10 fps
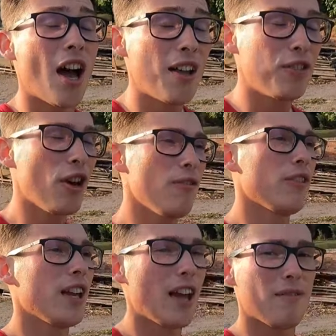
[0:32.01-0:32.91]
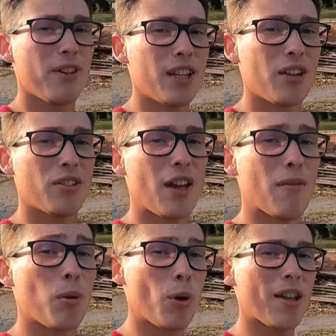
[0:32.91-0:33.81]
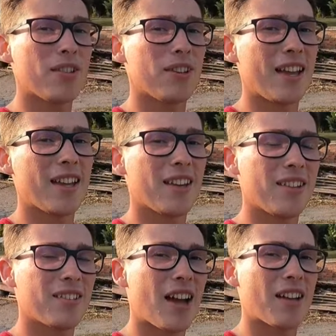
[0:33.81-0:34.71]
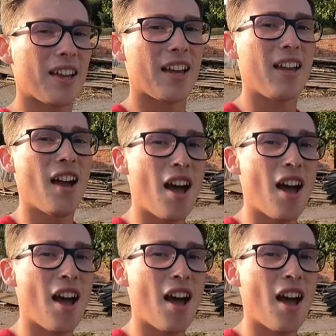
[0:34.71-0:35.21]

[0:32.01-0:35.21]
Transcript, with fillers: and don't forget videos every Wednesday and Saturday